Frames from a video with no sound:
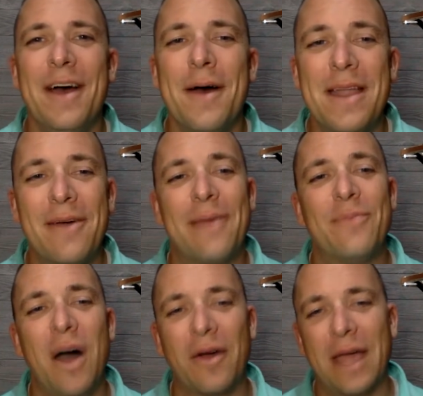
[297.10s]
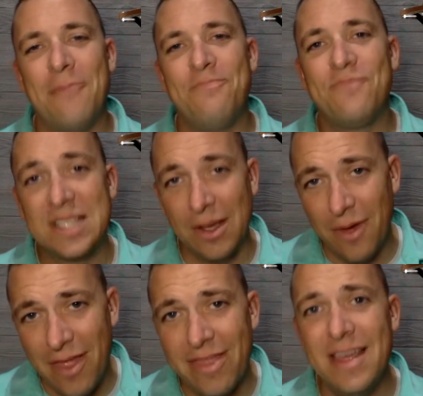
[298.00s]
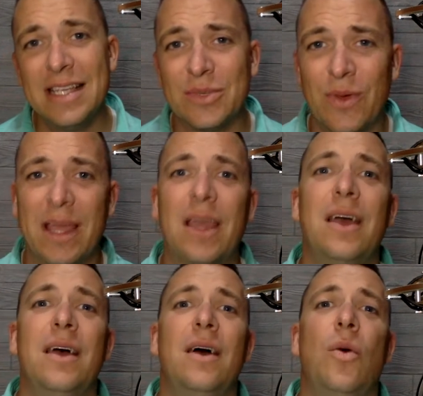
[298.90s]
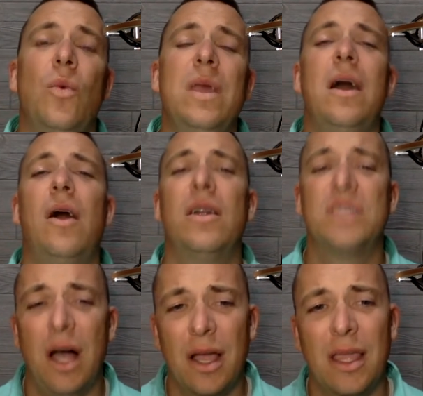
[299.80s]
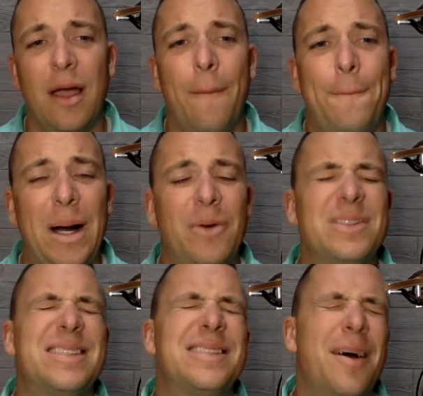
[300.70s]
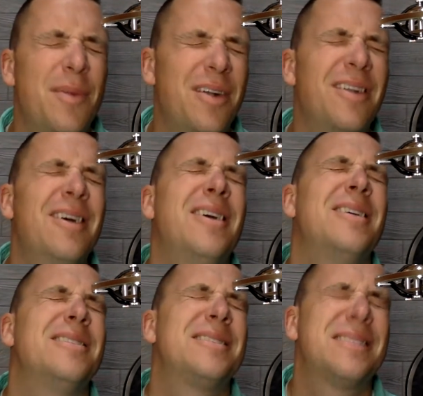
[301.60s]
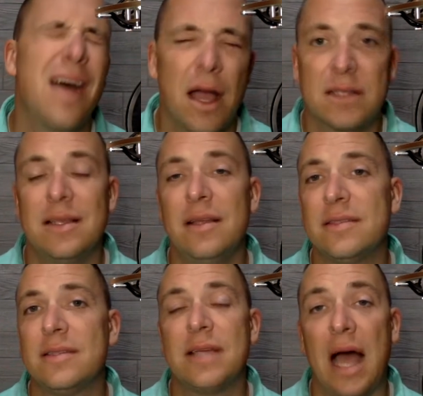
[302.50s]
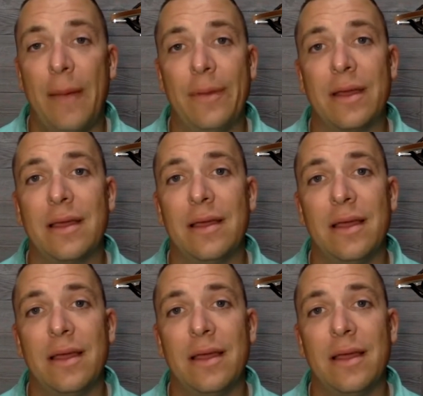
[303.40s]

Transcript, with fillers: Anyway, okay. So this week, we are talking about summer sucks. That's the topic,